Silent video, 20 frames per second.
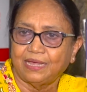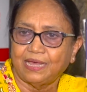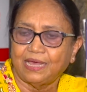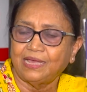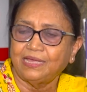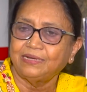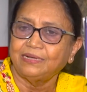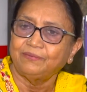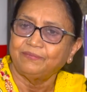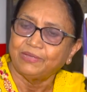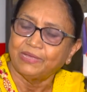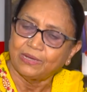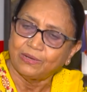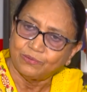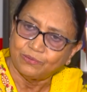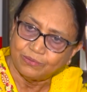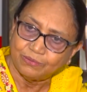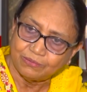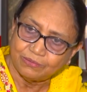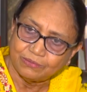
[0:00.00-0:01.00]
And we
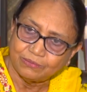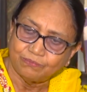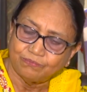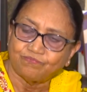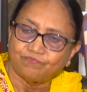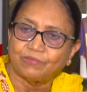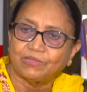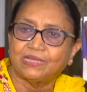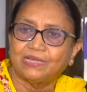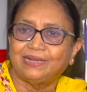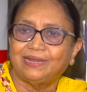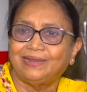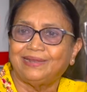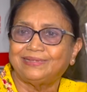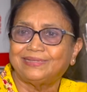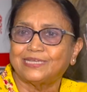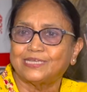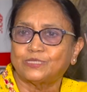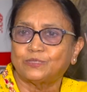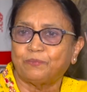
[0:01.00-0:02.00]
have
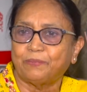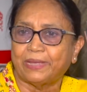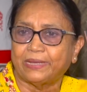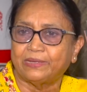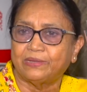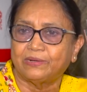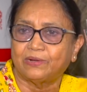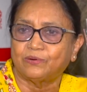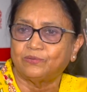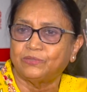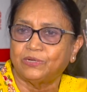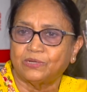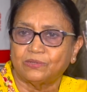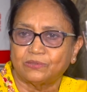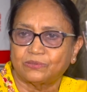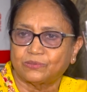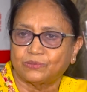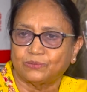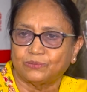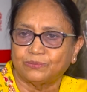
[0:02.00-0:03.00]
religious background
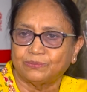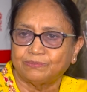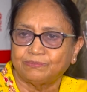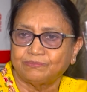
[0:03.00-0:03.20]
also.